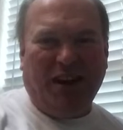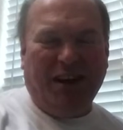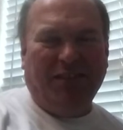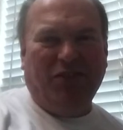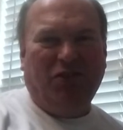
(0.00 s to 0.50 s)

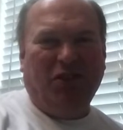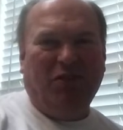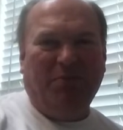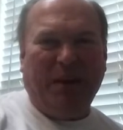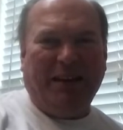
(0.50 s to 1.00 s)
and the
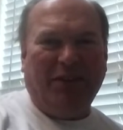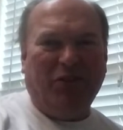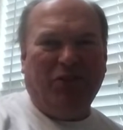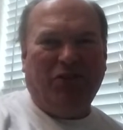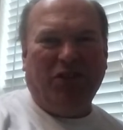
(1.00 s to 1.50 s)
show, Patty
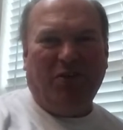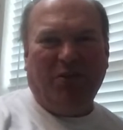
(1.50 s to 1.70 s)
Duke Show,